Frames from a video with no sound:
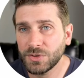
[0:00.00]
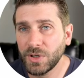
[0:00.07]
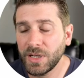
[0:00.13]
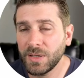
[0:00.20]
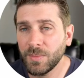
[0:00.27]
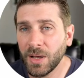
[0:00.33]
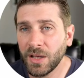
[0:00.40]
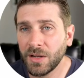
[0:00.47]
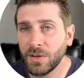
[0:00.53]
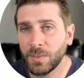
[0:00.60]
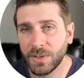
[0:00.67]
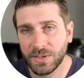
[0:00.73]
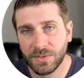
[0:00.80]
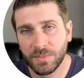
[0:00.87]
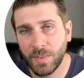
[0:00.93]
trained model,
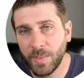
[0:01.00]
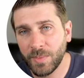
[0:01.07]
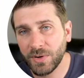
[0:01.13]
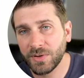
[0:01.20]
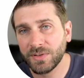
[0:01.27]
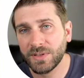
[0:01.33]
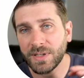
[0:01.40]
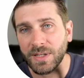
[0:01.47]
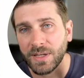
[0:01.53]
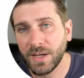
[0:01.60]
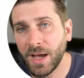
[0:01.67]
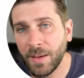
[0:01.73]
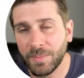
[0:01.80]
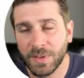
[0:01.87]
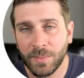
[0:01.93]
which remembers the
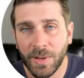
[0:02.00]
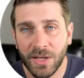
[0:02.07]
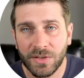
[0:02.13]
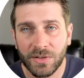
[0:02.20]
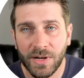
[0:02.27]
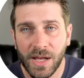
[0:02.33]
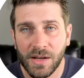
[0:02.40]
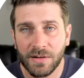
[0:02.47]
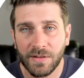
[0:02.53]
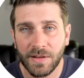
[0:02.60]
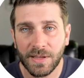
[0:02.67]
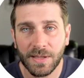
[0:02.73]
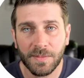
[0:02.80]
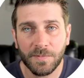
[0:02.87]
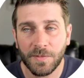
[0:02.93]
optimizer
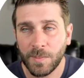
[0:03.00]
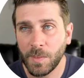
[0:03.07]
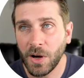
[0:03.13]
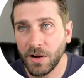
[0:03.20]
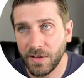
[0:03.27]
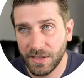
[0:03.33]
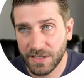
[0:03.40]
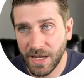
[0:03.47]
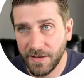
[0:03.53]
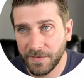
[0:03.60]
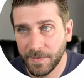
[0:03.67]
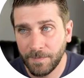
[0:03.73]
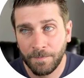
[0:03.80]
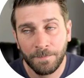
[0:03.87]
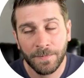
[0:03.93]
algorithm from
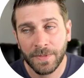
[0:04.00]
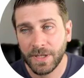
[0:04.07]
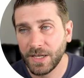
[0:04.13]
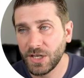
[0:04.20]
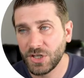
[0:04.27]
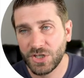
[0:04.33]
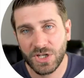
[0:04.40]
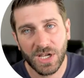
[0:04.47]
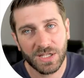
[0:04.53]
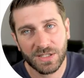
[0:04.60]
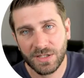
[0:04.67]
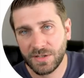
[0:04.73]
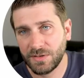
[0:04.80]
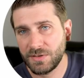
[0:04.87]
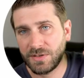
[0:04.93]
RLHF, it
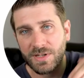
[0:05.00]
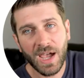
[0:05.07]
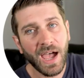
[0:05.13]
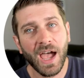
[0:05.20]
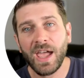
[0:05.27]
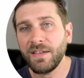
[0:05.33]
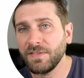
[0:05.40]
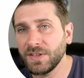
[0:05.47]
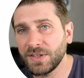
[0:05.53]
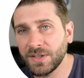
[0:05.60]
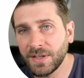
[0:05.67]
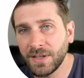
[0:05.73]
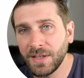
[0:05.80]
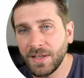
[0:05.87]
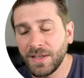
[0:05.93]
just dives.